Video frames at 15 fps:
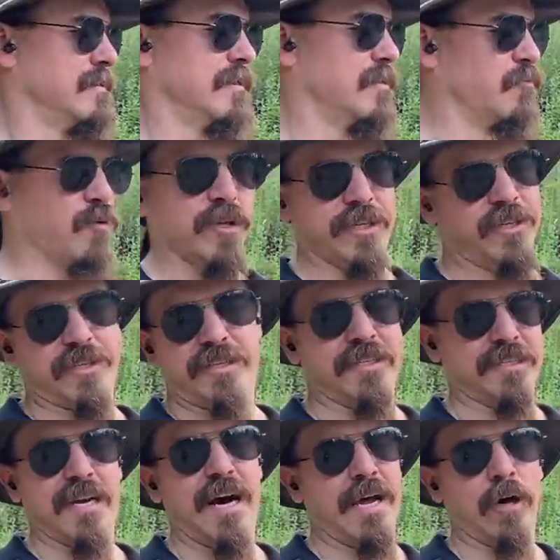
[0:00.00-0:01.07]
it really just
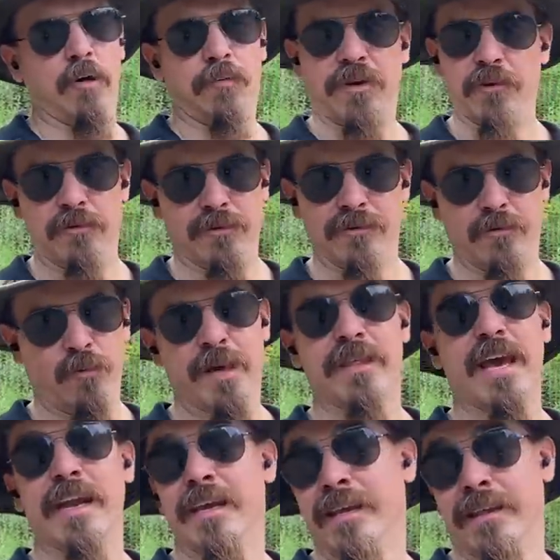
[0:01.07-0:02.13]
does not help you with
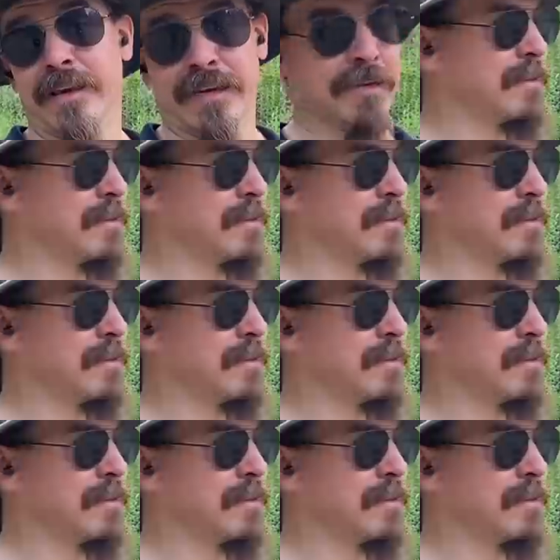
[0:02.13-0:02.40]
anything